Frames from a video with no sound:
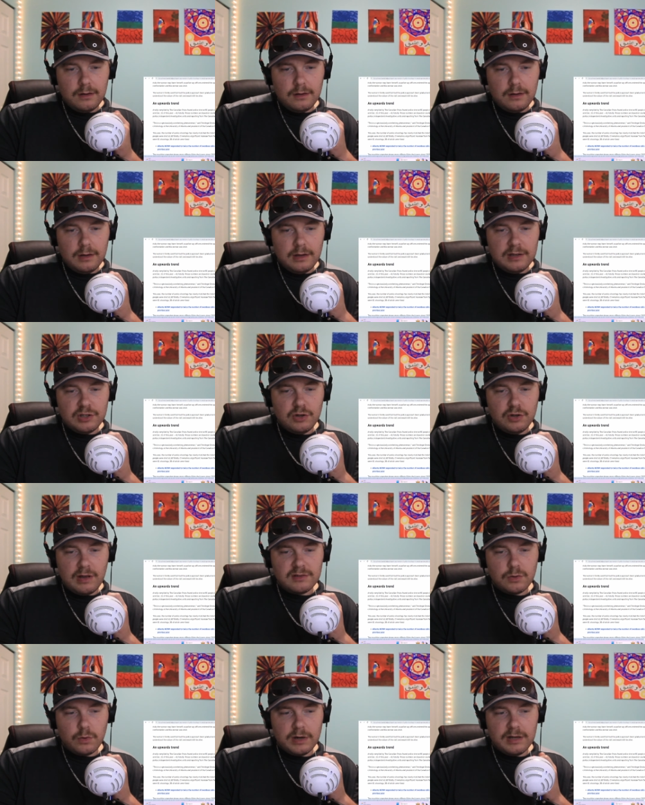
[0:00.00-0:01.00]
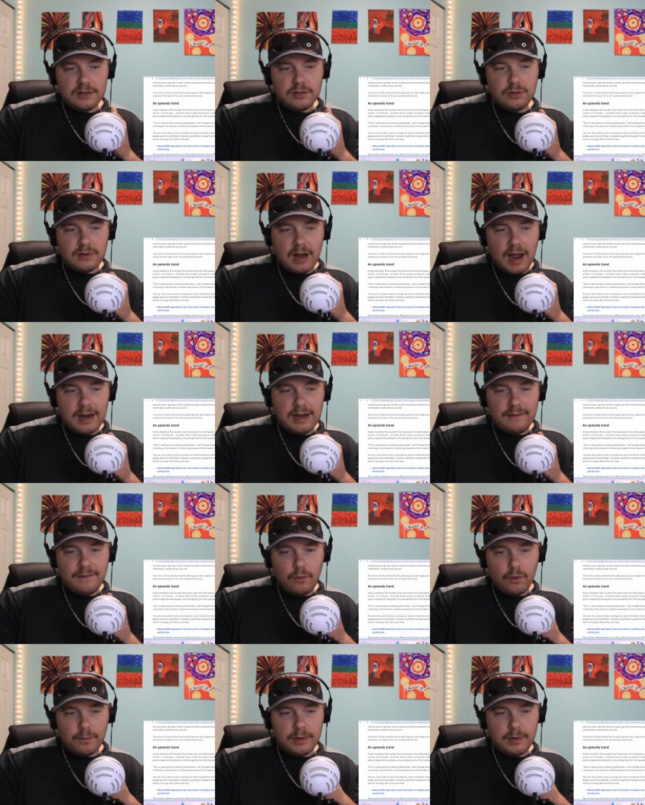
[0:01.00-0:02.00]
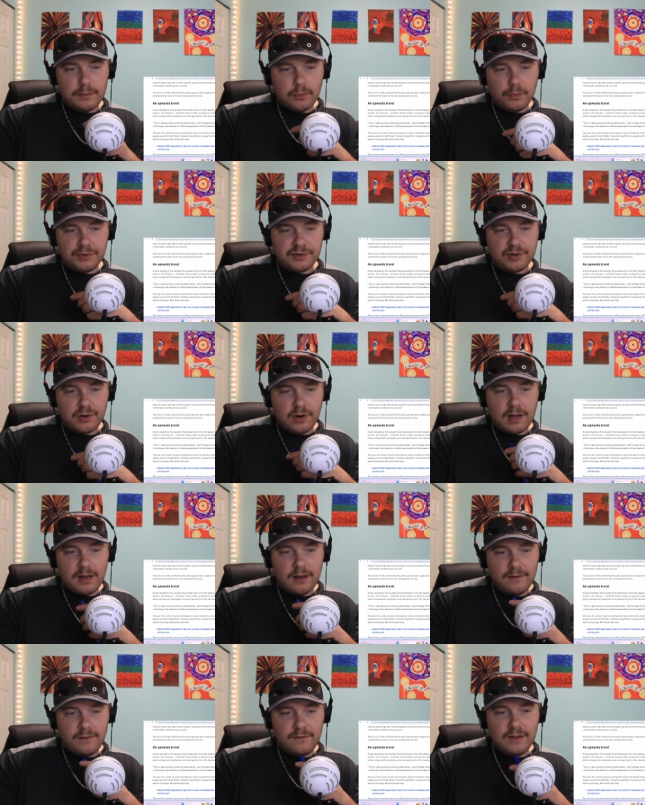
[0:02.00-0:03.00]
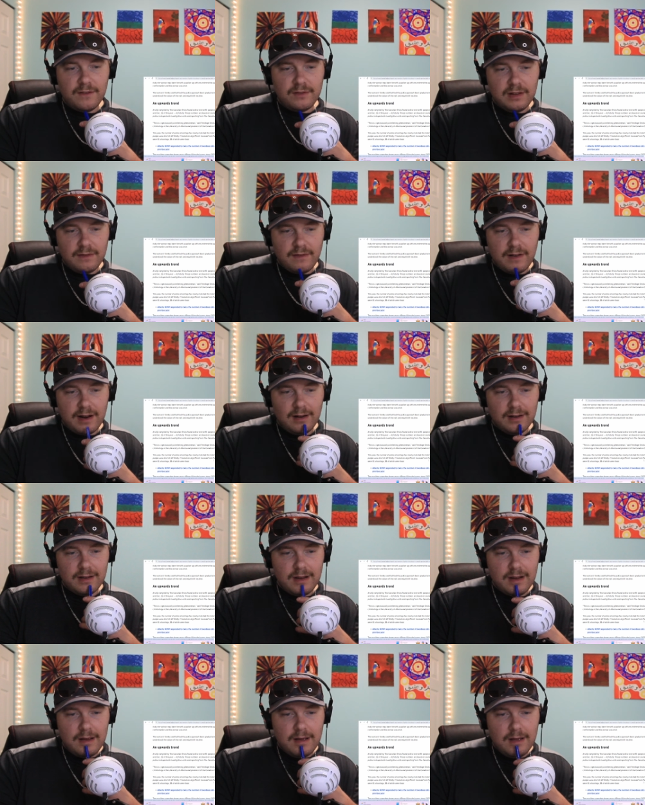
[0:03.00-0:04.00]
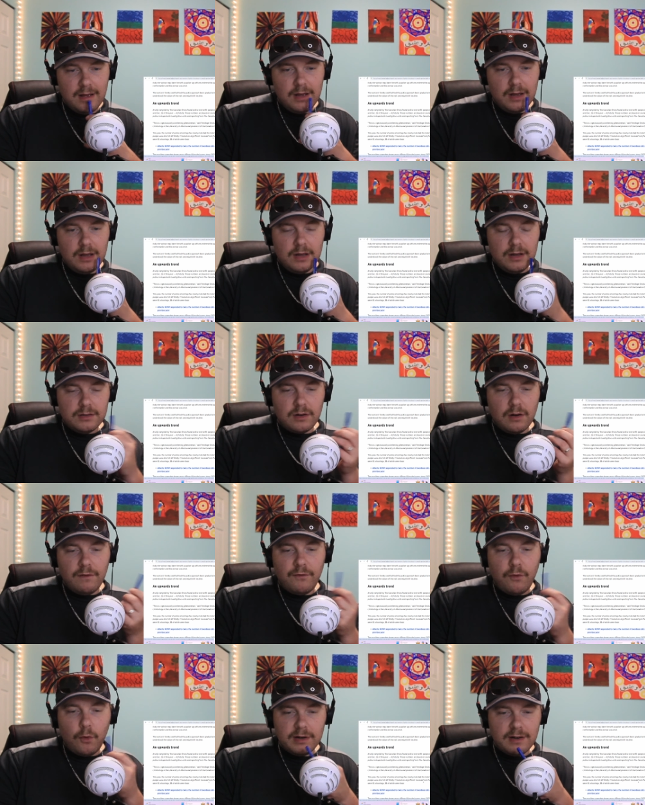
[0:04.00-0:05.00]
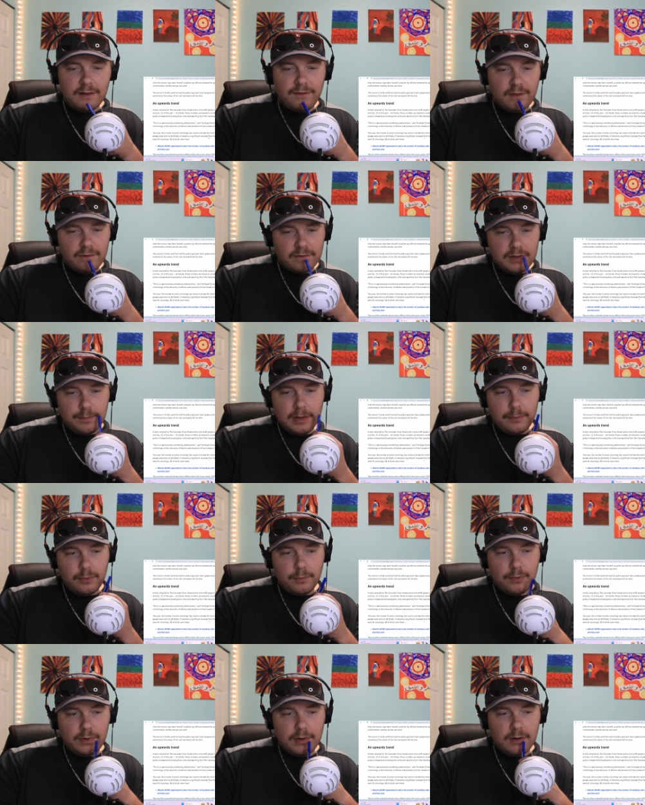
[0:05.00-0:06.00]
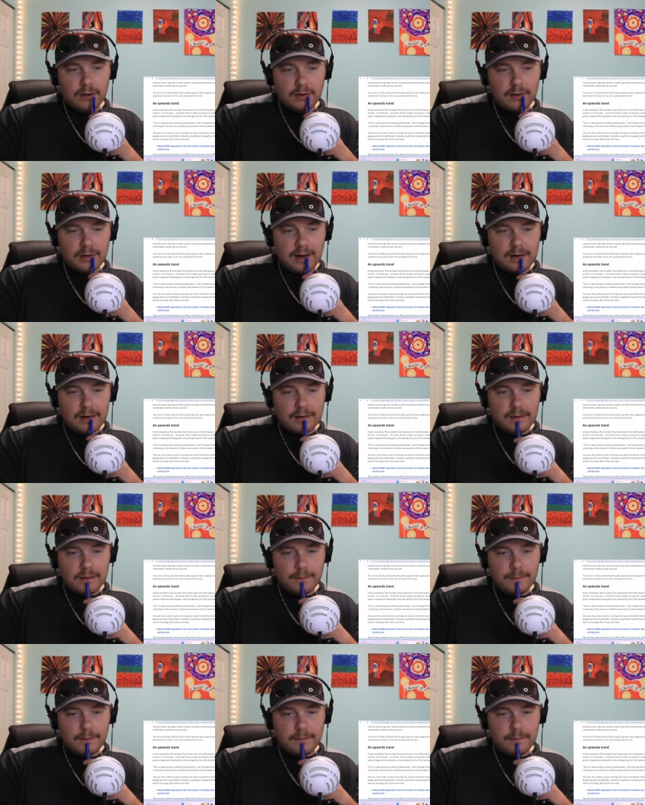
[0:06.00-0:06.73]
In 2022, 94 people were shot at, 50 fatally. So 40 to 50 people per year in Canada.